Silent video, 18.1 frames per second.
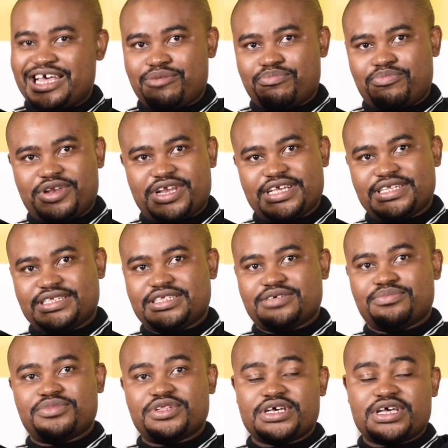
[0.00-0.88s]
place
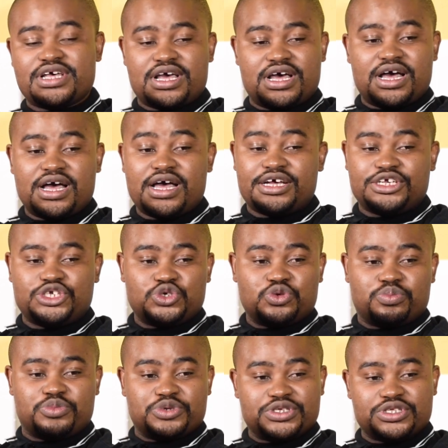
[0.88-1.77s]
them there at
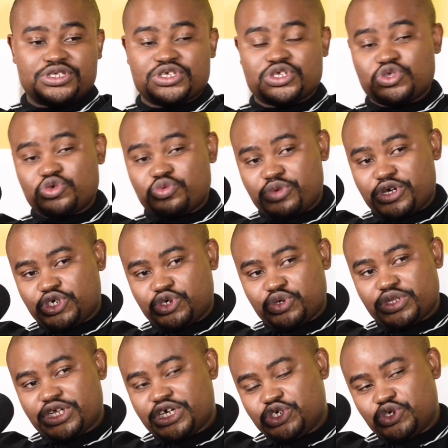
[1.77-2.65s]
your business to make
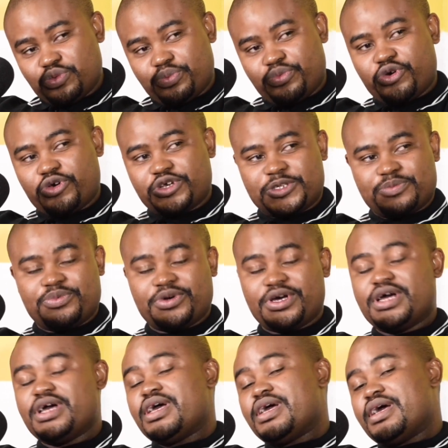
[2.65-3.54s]
sure that you prosper.
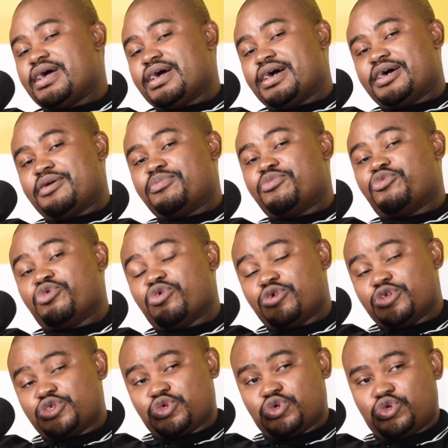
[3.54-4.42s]
We
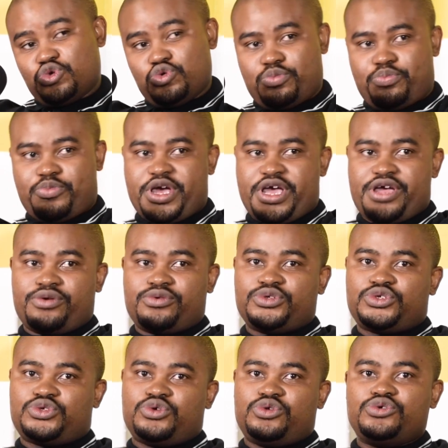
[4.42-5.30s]
also do payroll
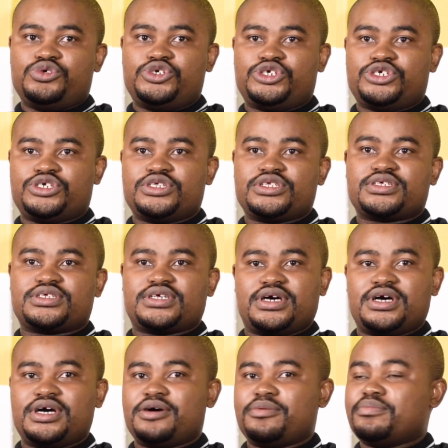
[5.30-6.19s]
solutions.
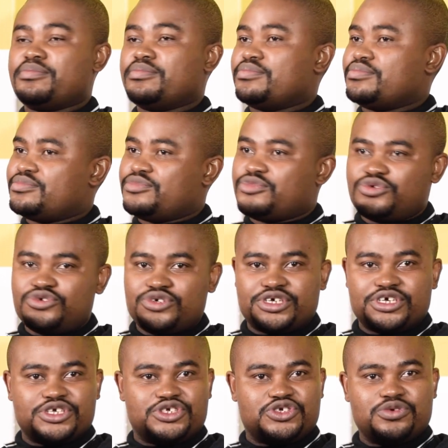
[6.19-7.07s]
You
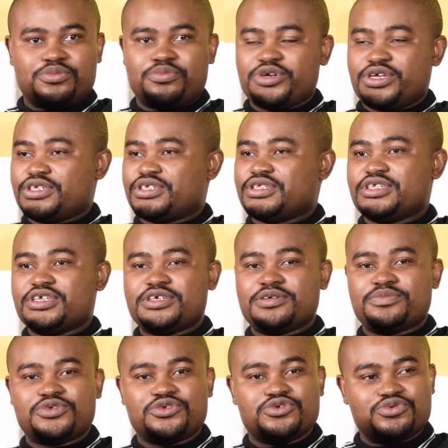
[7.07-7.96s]
get your pay
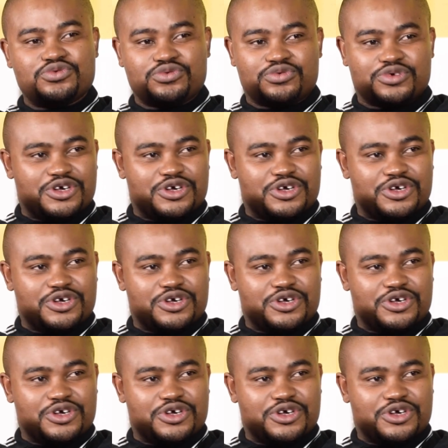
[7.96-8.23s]
slips. We